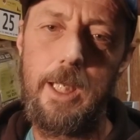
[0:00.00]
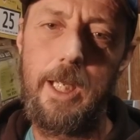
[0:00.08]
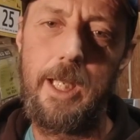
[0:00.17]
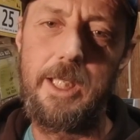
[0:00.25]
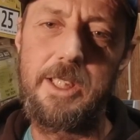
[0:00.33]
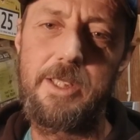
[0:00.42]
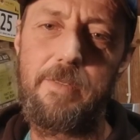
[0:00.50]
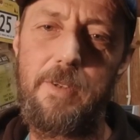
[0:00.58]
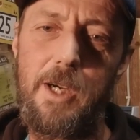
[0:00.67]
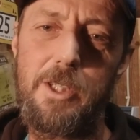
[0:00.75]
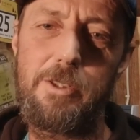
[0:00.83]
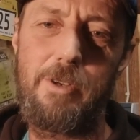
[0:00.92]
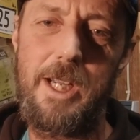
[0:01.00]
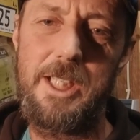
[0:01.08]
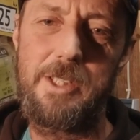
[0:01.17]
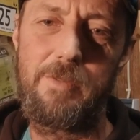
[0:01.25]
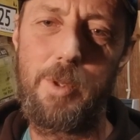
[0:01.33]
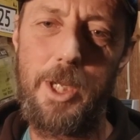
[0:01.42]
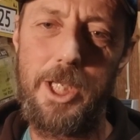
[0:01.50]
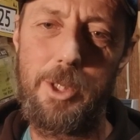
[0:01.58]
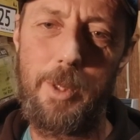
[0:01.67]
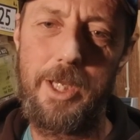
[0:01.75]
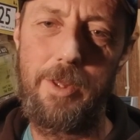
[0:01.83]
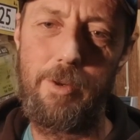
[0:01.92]
It's the first race of
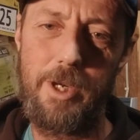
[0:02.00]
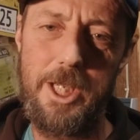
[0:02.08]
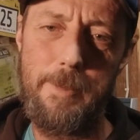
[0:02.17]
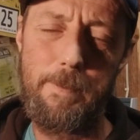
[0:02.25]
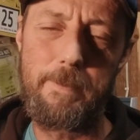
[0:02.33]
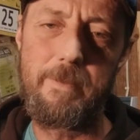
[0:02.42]
2023.